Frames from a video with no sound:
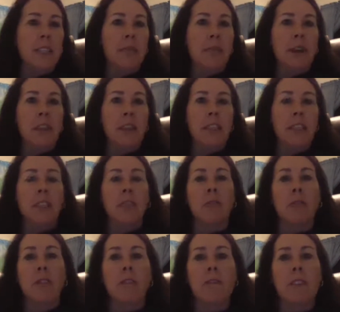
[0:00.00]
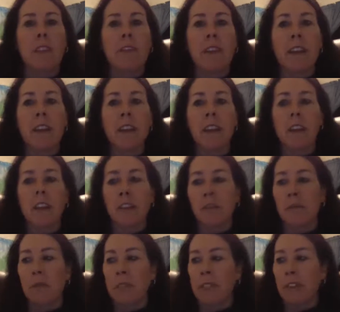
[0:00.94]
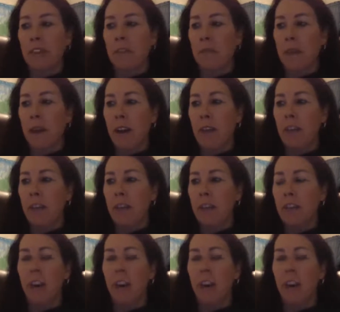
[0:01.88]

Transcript: about this sort of evangelical belief about